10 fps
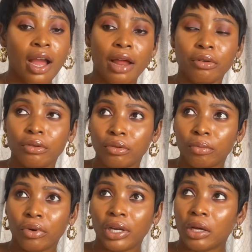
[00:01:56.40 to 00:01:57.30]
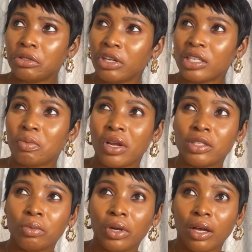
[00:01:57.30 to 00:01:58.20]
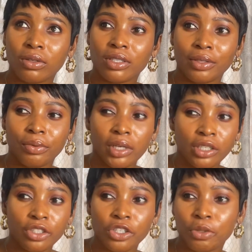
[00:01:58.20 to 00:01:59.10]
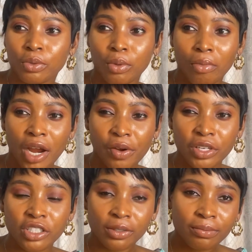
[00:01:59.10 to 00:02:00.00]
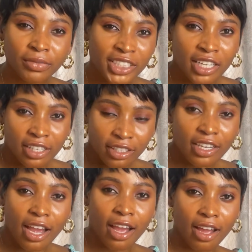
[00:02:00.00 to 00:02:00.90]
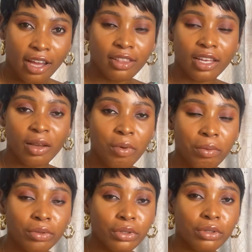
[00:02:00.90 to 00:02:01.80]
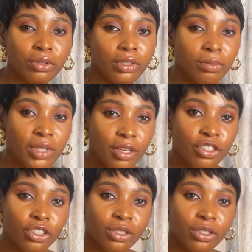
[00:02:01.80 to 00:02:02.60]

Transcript: i don't know burnout do you experience burnout in relationships or marriage yeah i think people do sometimes you